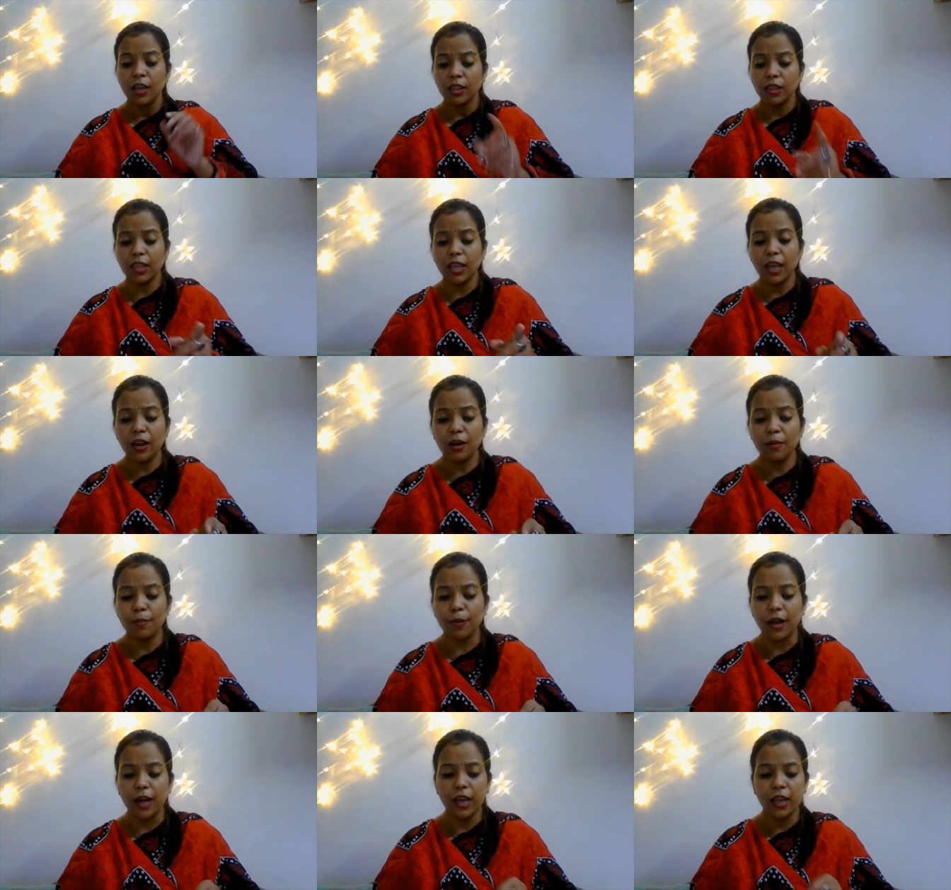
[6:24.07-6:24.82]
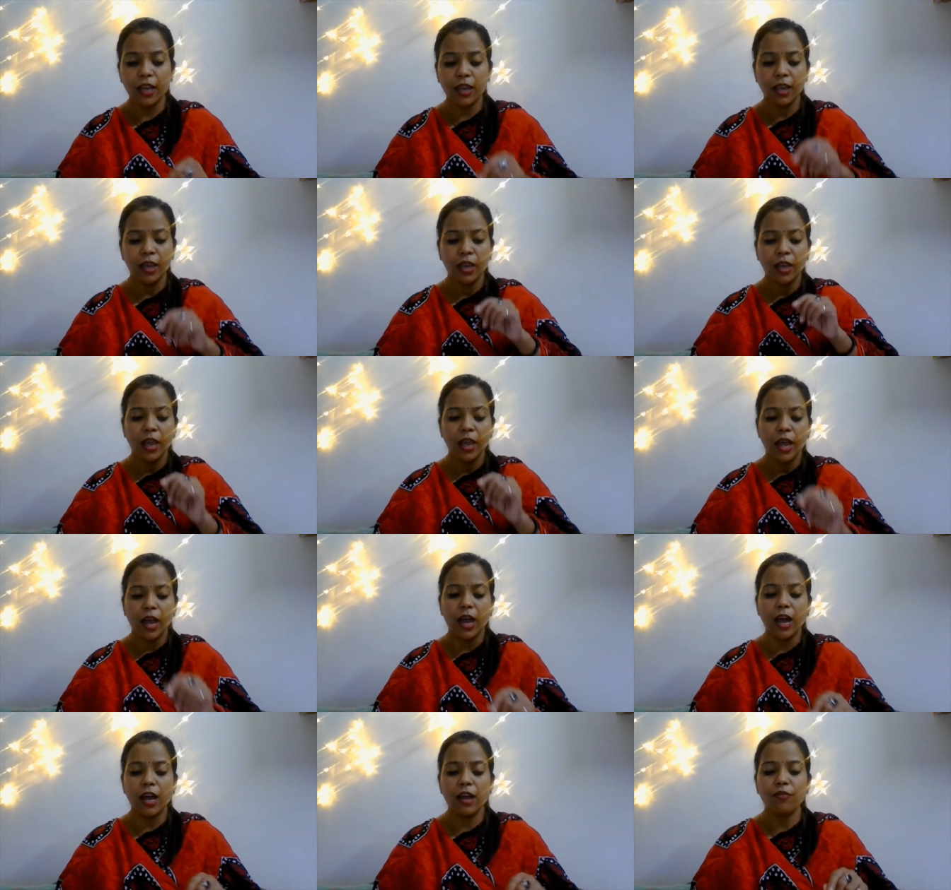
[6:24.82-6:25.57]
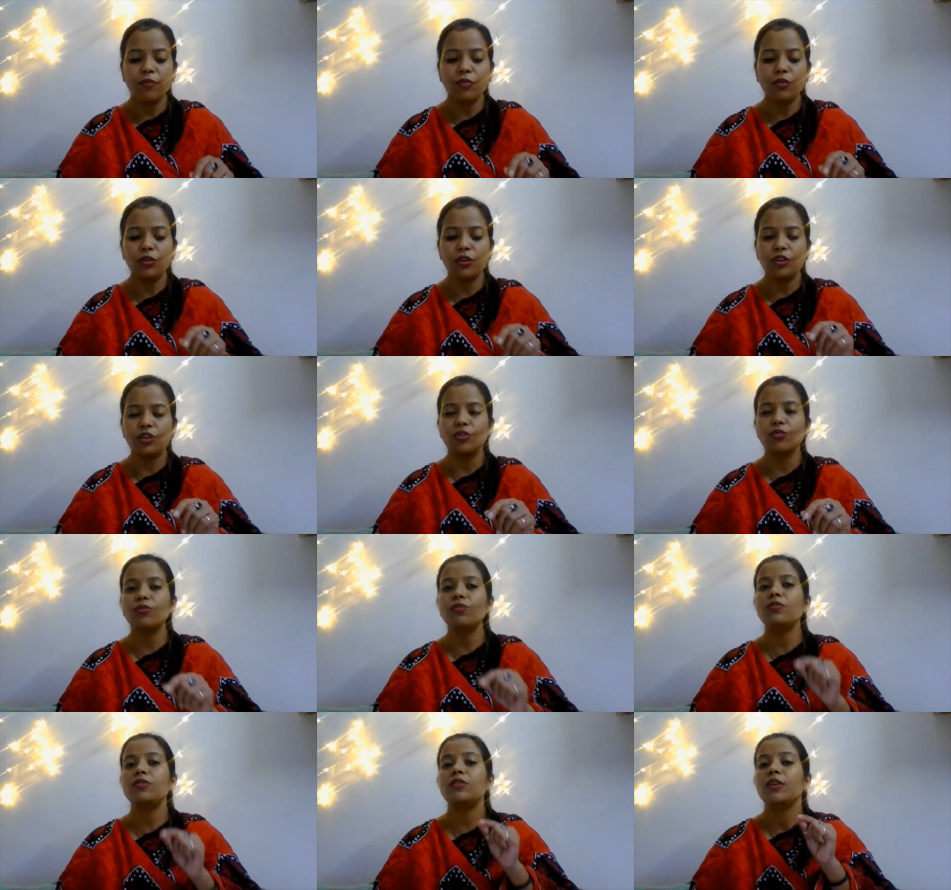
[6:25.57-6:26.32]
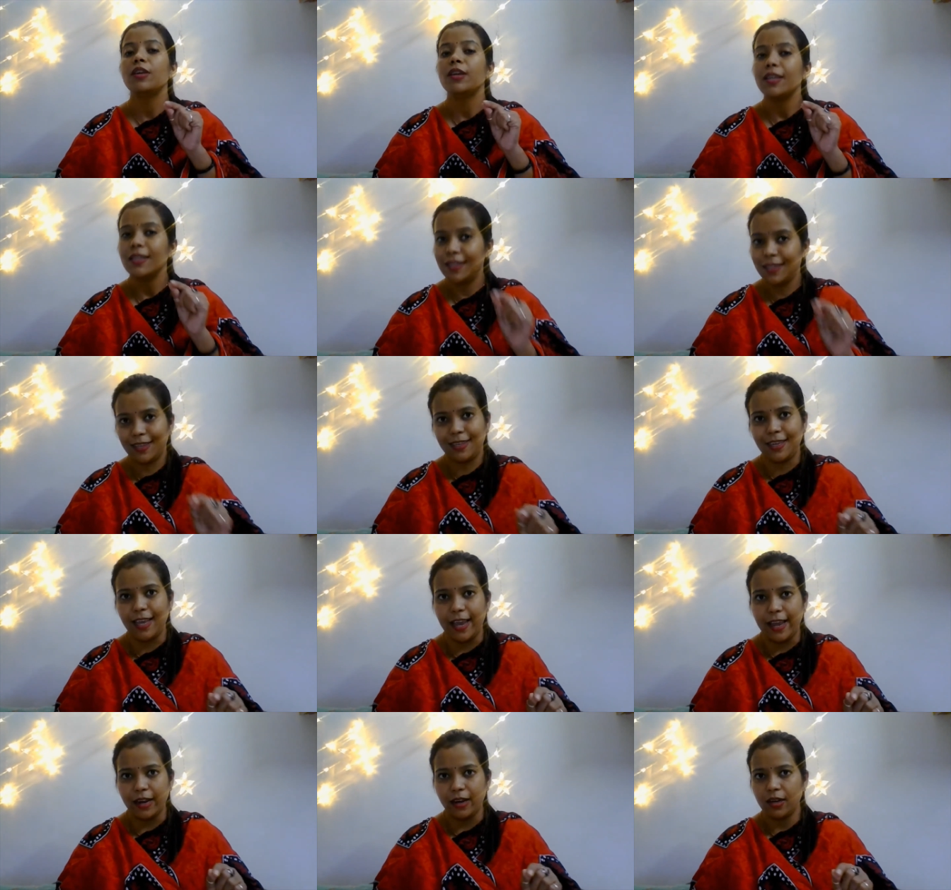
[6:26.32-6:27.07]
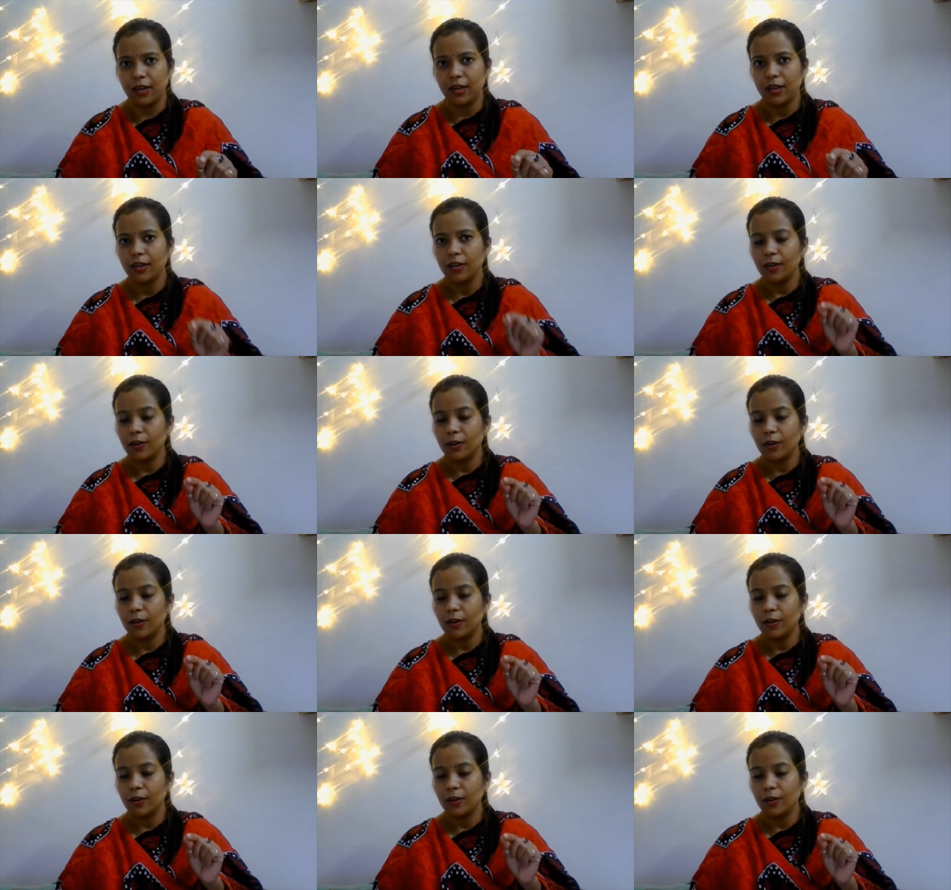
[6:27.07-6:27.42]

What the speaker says: thereby I would use said.